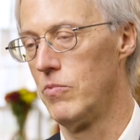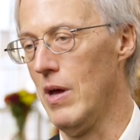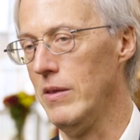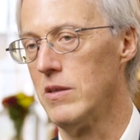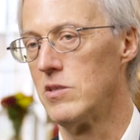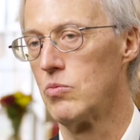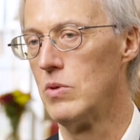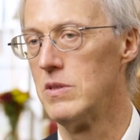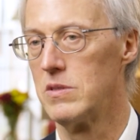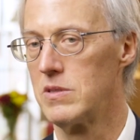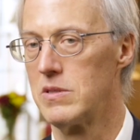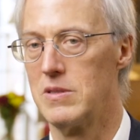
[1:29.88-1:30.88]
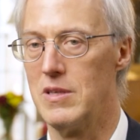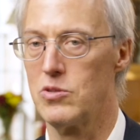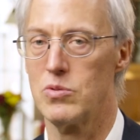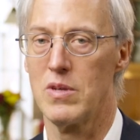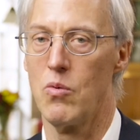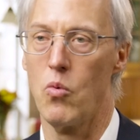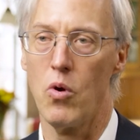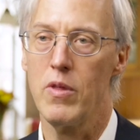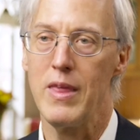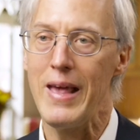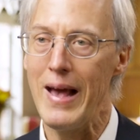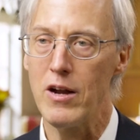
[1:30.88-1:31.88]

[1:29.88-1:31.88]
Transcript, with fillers: thought this was a worthy